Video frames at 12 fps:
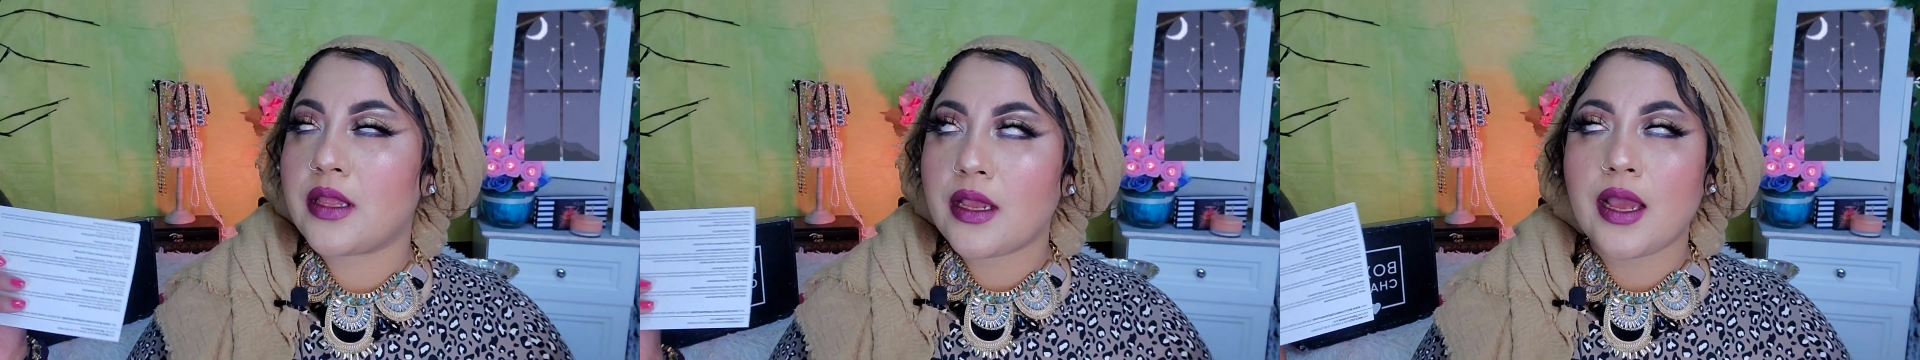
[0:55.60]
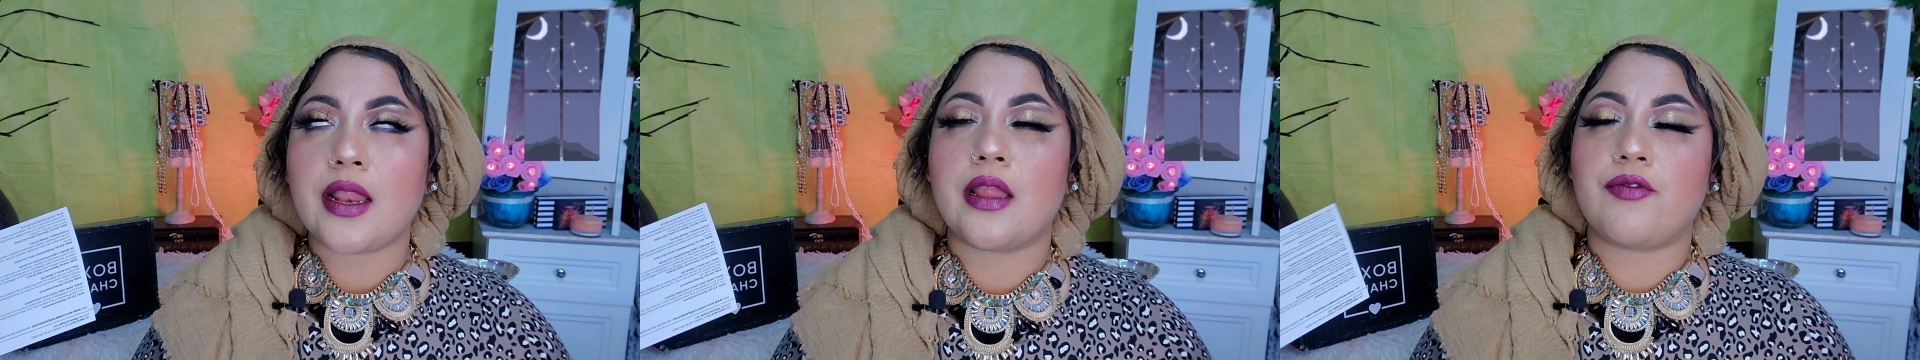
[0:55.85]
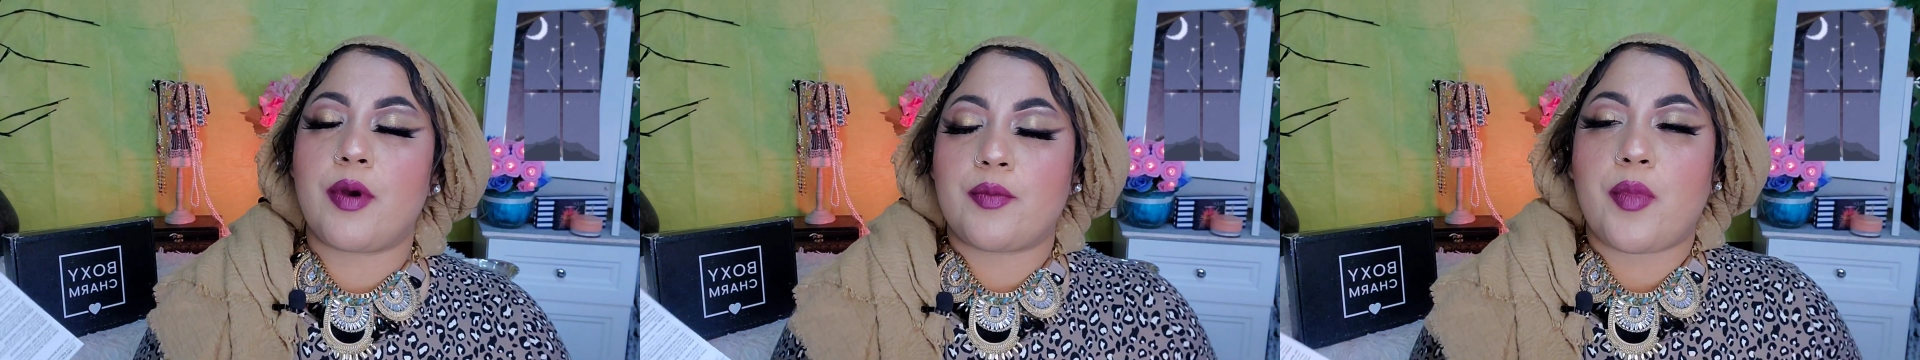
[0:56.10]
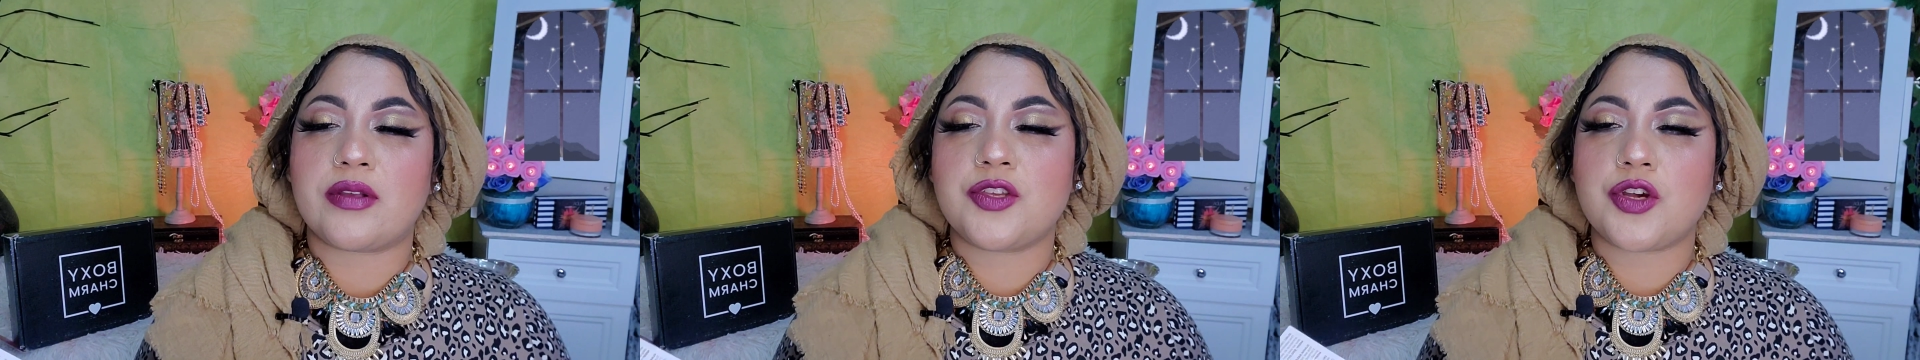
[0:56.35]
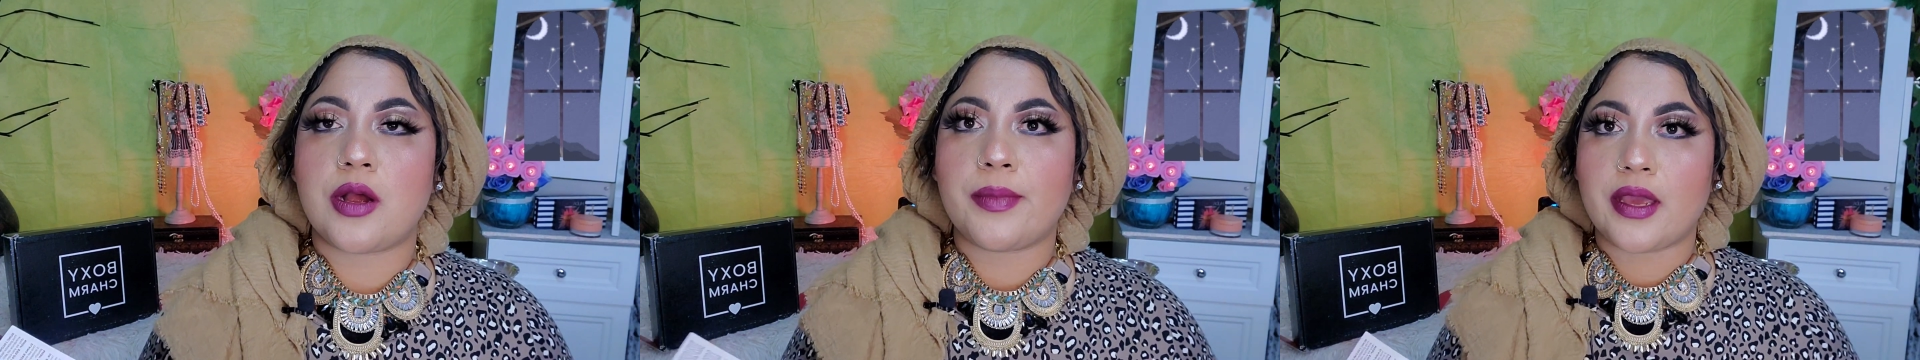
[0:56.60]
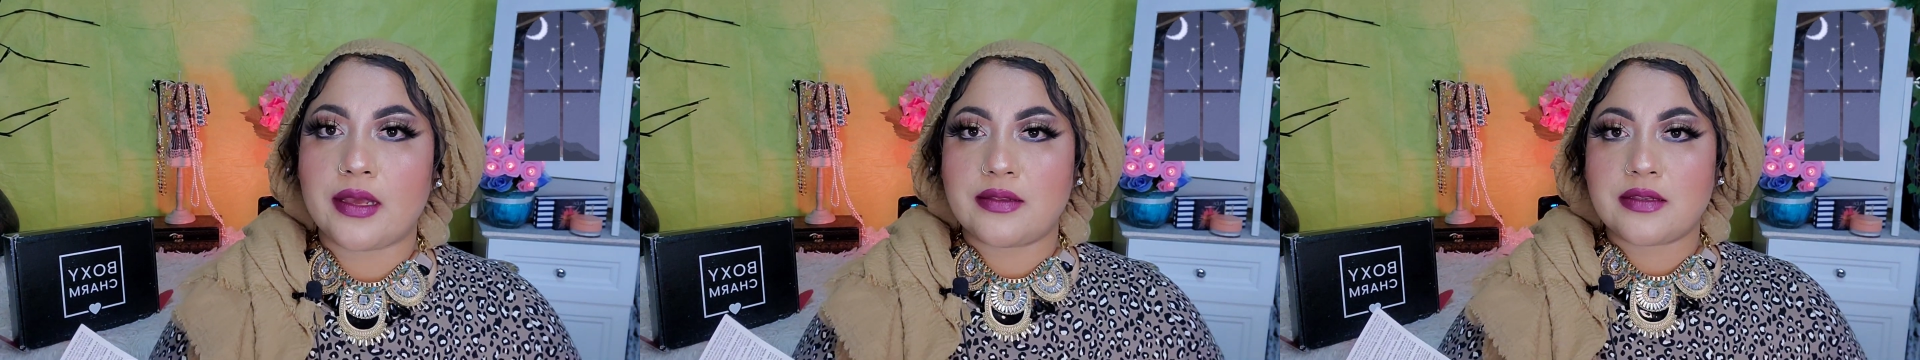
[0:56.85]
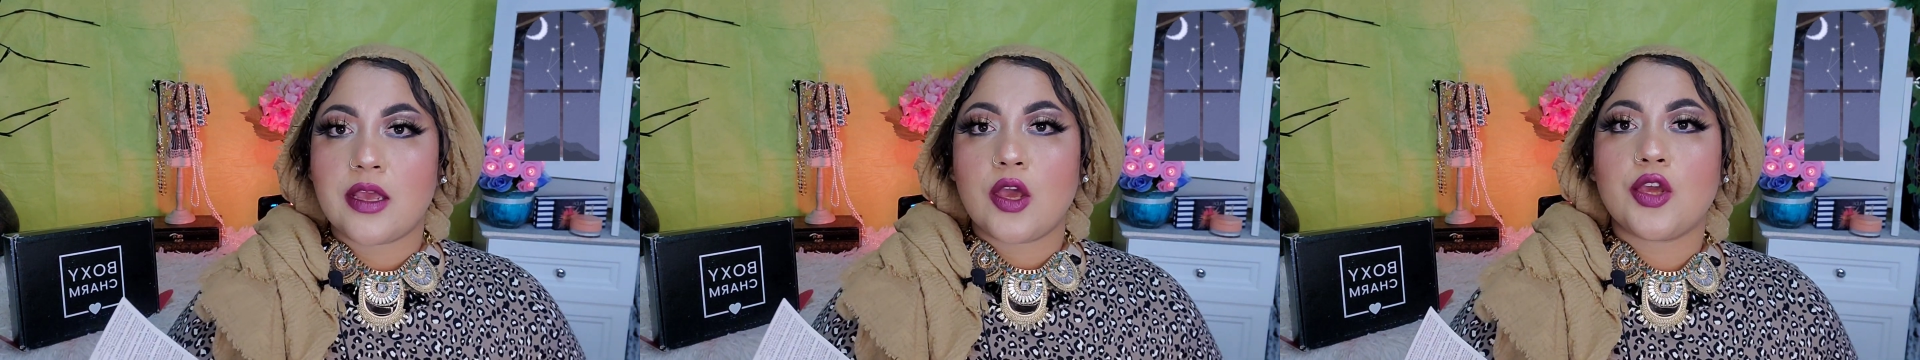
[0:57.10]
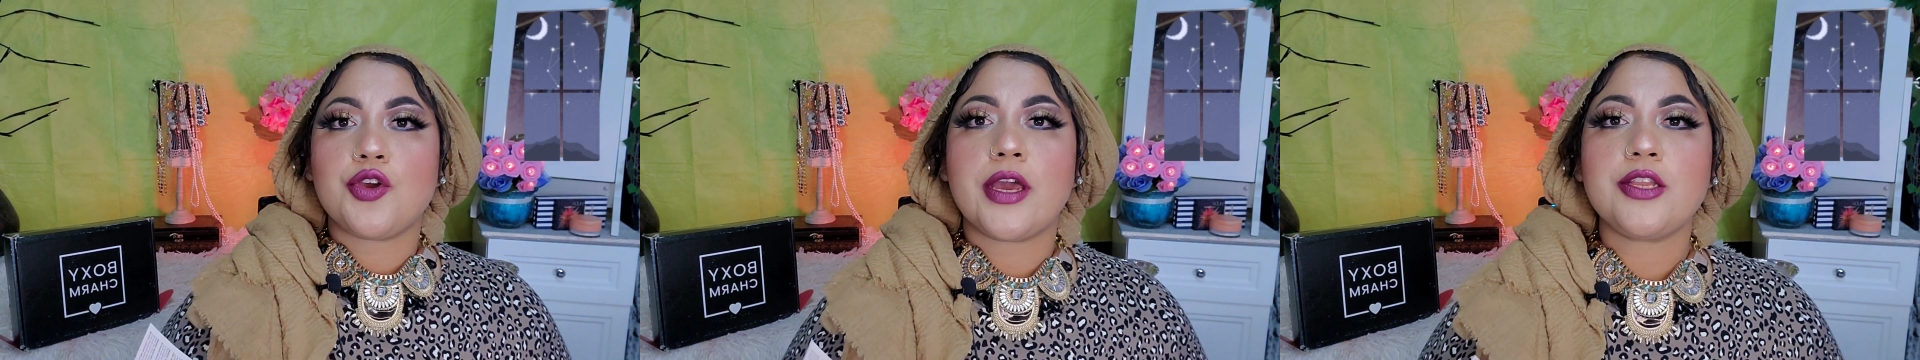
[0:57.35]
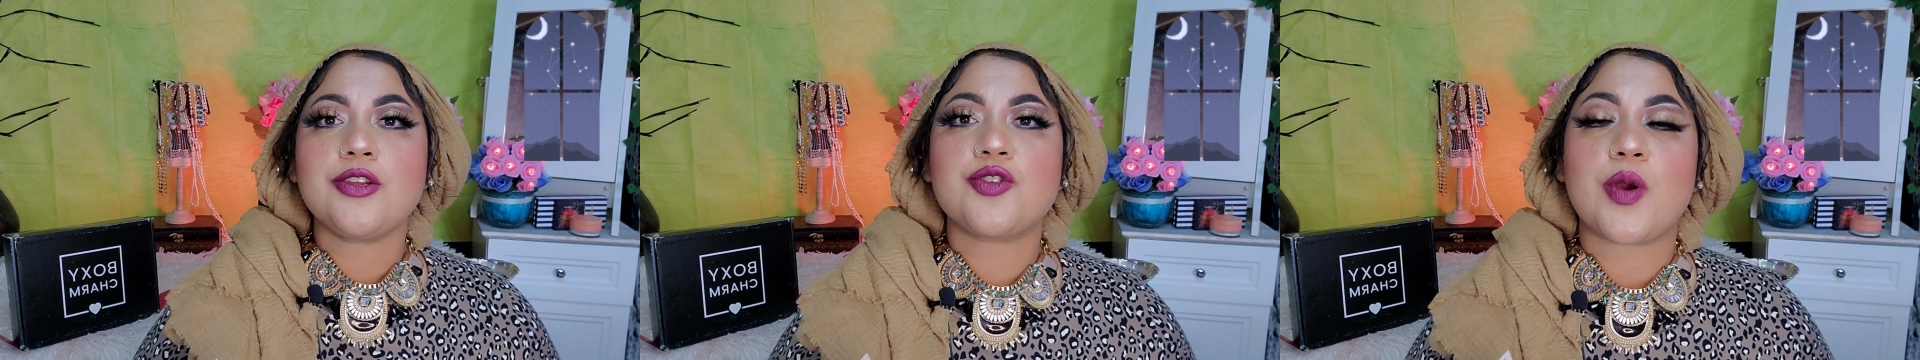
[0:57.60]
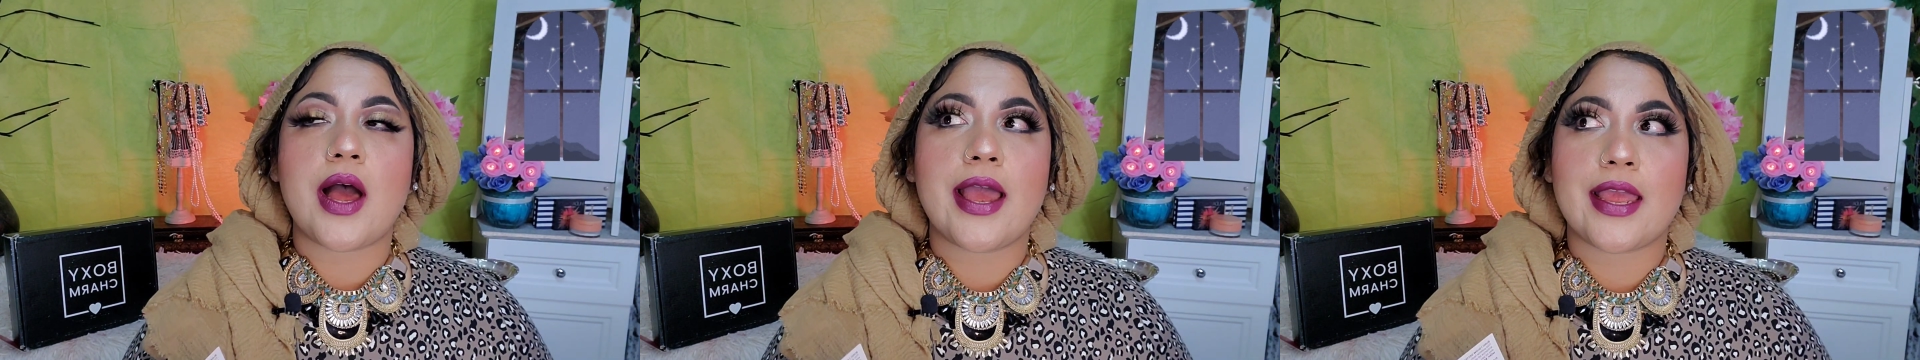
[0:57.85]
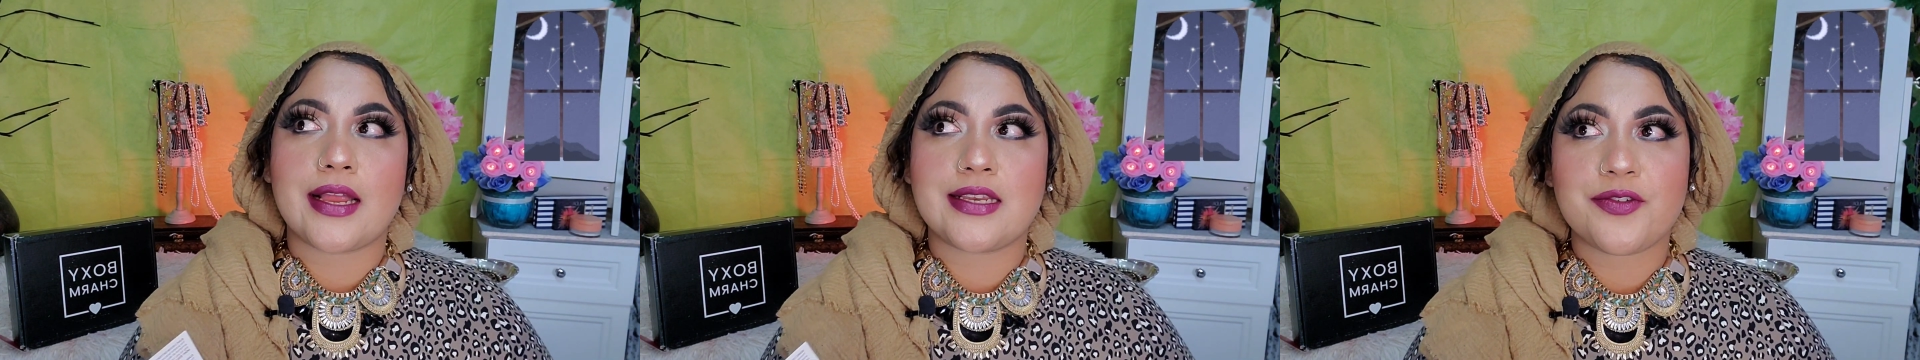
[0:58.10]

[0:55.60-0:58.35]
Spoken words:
thing I love about BOXYCHARM is you get to try